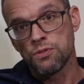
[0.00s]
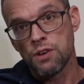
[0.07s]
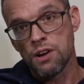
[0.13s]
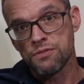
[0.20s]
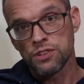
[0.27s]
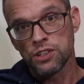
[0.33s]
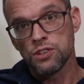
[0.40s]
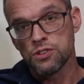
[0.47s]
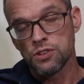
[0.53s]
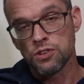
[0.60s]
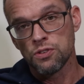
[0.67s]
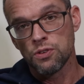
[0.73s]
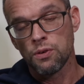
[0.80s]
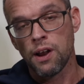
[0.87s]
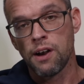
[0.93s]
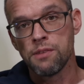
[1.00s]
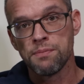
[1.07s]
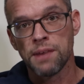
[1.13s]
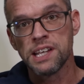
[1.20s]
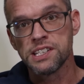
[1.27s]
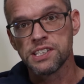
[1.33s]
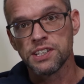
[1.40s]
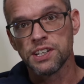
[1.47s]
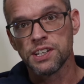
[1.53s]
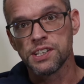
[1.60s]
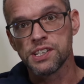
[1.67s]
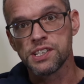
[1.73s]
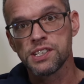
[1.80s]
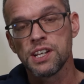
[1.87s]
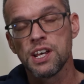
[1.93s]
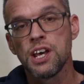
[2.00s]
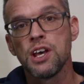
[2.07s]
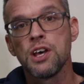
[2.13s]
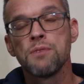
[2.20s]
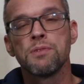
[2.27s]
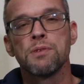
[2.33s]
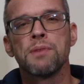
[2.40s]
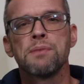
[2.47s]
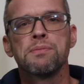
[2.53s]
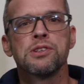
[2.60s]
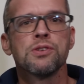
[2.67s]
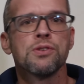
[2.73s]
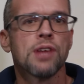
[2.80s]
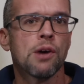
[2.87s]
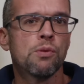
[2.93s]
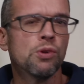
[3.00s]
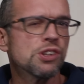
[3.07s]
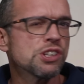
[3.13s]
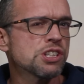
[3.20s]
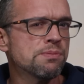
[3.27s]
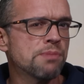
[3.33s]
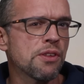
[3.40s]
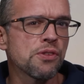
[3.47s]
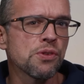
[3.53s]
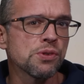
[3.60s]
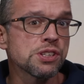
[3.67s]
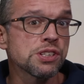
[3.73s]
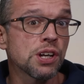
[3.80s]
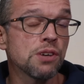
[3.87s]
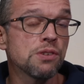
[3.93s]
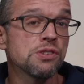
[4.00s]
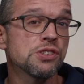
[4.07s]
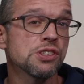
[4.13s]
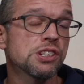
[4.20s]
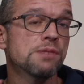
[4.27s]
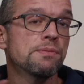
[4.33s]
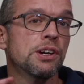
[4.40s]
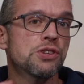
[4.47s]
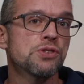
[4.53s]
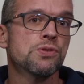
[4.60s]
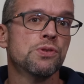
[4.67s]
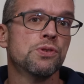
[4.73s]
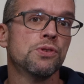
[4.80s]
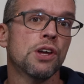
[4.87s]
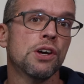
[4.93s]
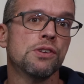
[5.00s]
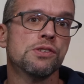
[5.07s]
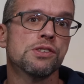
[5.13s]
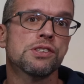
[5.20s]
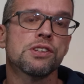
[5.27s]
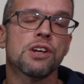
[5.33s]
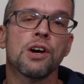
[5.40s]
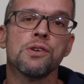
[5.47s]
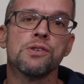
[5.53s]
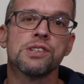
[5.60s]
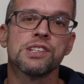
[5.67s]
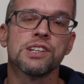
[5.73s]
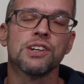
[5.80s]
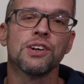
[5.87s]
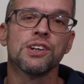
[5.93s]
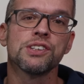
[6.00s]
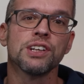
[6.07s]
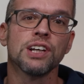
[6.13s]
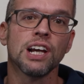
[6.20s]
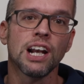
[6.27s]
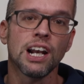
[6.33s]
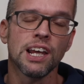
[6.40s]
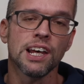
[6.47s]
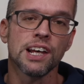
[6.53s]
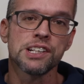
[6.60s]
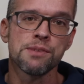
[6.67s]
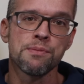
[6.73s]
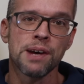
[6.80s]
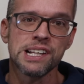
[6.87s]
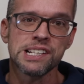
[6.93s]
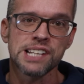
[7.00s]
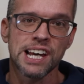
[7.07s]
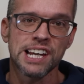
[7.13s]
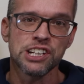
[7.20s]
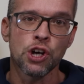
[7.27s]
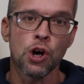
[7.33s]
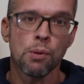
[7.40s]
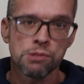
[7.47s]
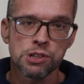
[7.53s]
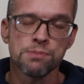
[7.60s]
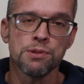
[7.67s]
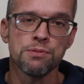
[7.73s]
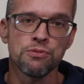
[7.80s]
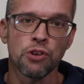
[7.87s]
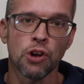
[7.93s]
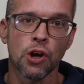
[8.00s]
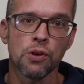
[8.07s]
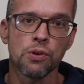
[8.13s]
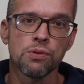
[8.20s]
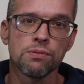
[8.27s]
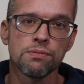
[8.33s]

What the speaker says: or wherever you do your aquarium maintenance, but maybe do that once a month or so, just to make sure those hoses are nice and clear to maintain optimum flow.